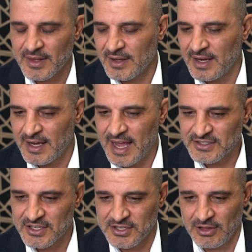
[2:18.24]

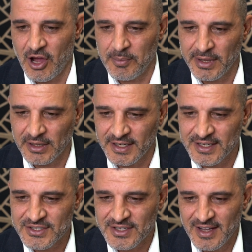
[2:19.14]
assets and
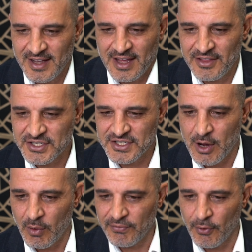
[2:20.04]
liabilities. This is
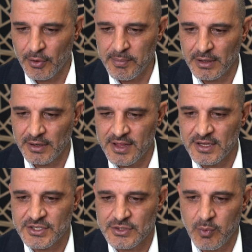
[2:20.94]
our affordability.
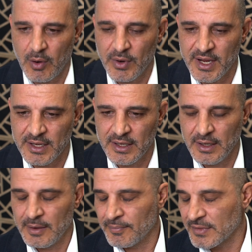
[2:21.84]
This is what we
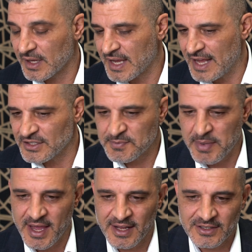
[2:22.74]
can
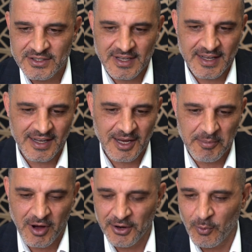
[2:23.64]
spend
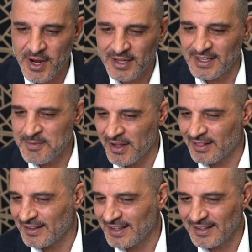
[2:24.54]
on a weekly,
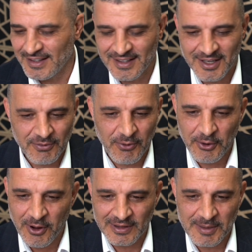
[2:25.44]
monthly,
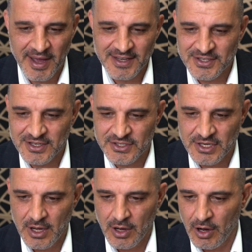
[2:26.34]
fortnightly basis
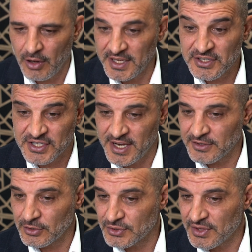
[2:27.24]
on
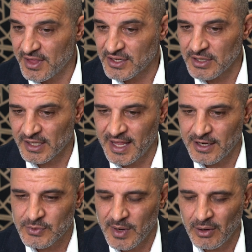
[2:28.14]
incidentals and things like that
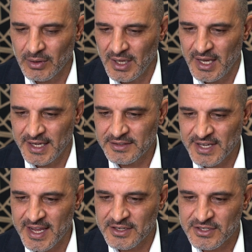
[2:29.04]
as well. It
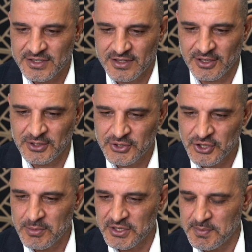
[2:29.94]
takes the
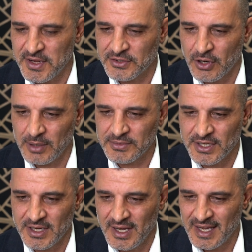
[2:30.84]
consumers a bit of time
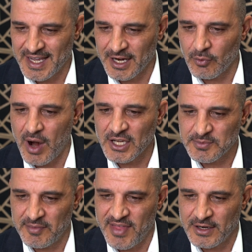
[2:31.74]
to get a grasp
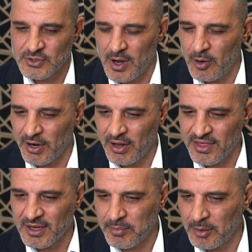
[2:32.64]
of that as well. But I
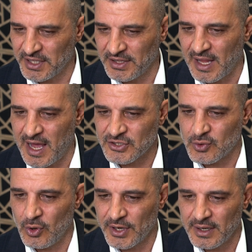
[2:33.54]
think probably in the last
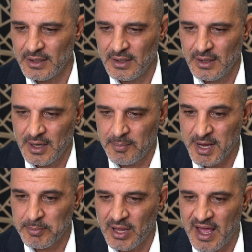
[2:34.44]
quarter,
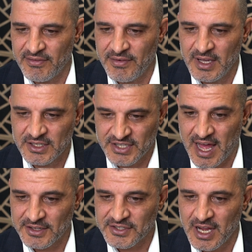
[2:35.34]
people have
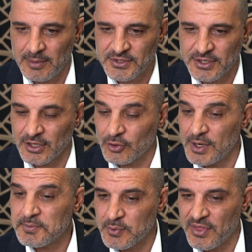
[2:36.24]
started to come to
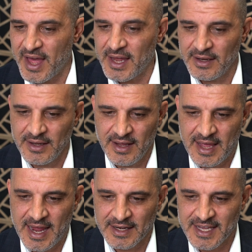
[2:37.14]
grips with that
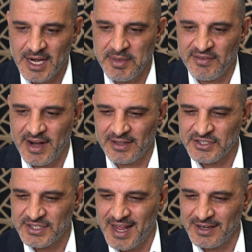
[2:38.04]
and get a bit of an
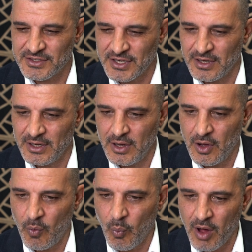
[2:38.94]
understanding to
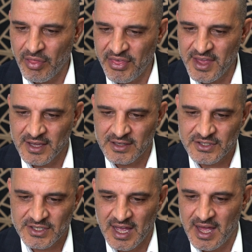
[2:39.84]
what
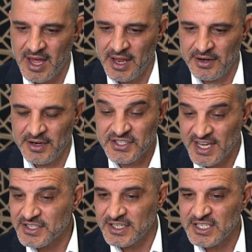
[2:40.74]
things are
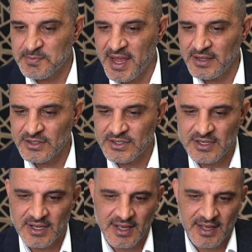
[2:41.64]
necessity spends
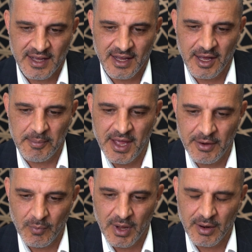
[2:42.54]

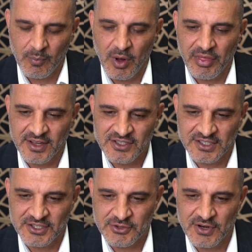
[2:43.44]
and what things are
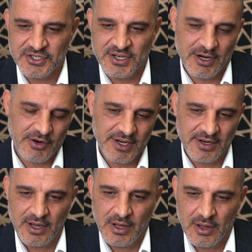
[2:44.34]
discretionary,
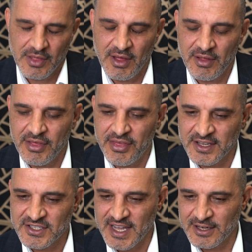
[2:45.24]
and the
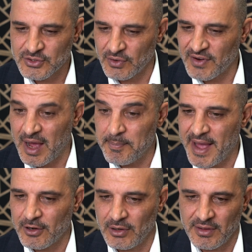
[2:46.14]
things that they can sort of cut
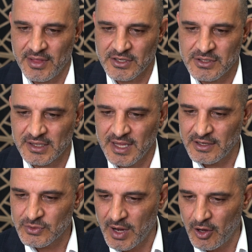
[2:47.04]
back on and things like that
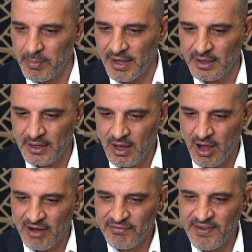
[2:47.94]
as well. But
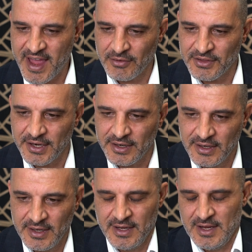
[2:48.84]
I've found that
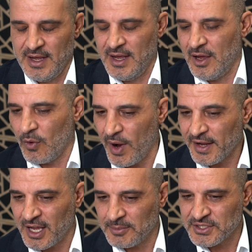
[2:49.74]
when it
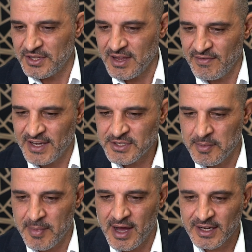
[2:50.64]
comes to the investment
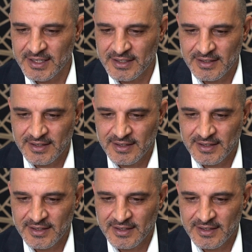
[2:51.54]
market,